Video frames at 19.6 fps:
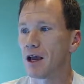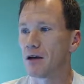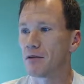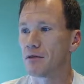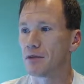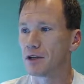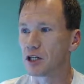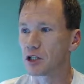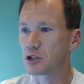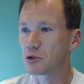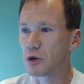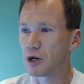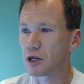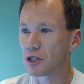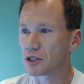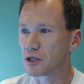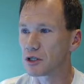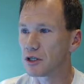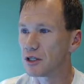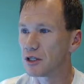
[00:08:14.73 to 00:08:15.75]
The
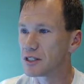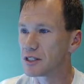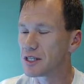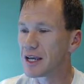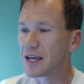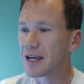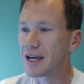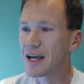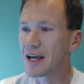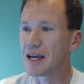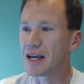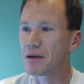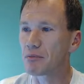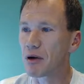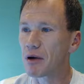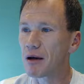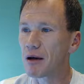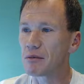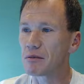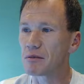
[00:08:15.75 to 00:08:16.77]
dishwasher, let's say
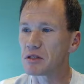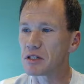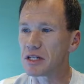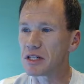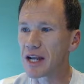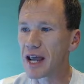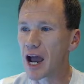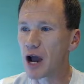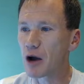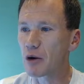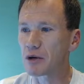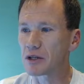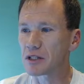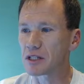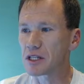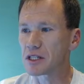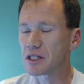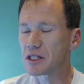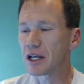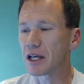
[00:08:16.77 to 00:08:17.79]
problems now
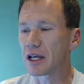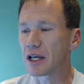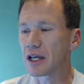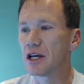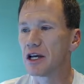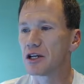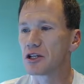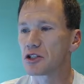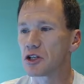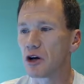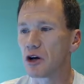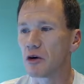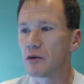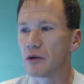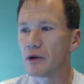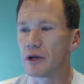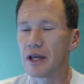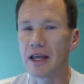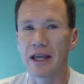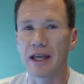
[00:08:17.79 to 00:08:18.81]
existing. So
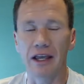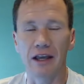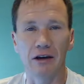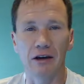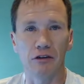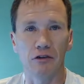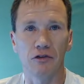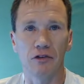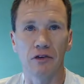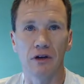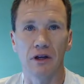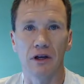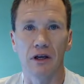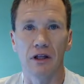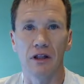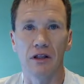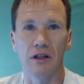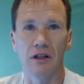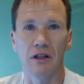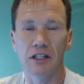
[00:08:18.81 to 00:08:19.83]
if
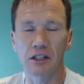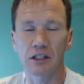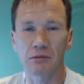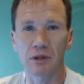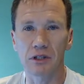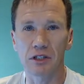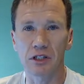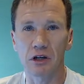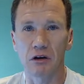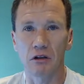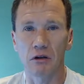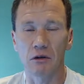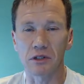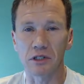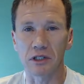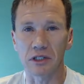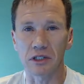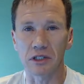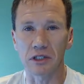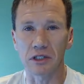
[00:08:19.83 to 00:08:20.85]
6 months ago there was a
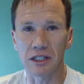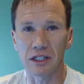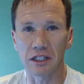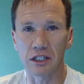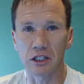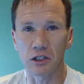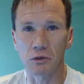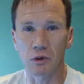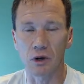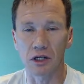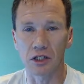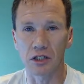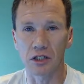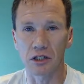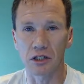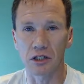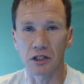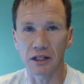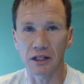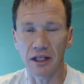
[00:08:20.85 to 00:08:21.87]
leak in the dishwasher
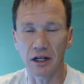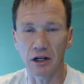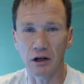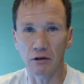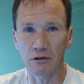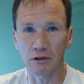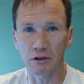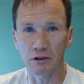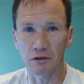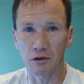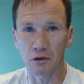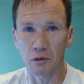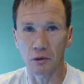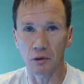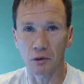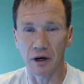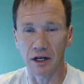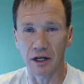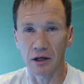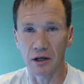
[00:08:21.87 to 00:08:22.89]
and it leaked all over the floor
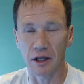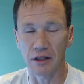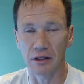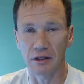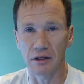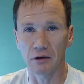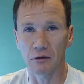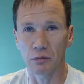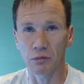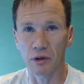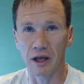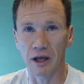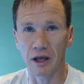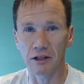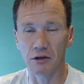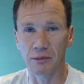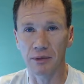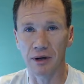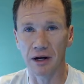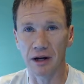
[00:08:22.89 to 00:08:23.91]
and you had the appliance
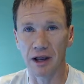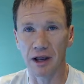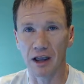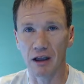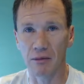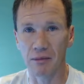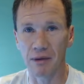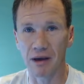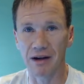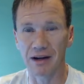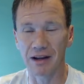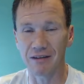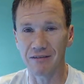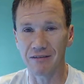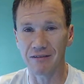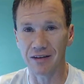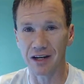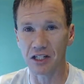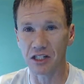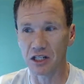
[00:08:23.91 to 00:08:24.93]
repair guy come out and he
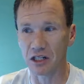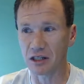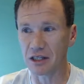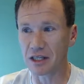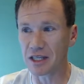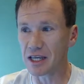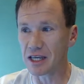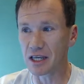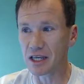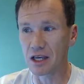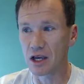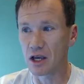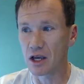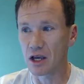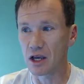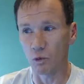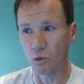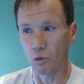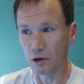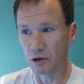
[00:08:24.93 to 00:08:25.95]
fixed the leak,
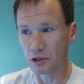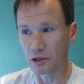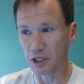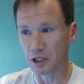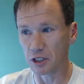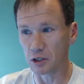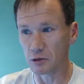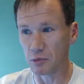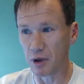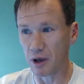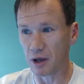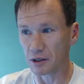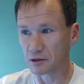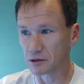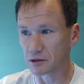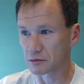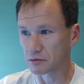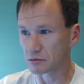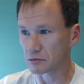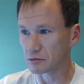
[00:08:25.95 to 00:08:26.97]
we don't check this
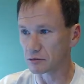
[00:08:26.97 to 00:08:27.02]
box.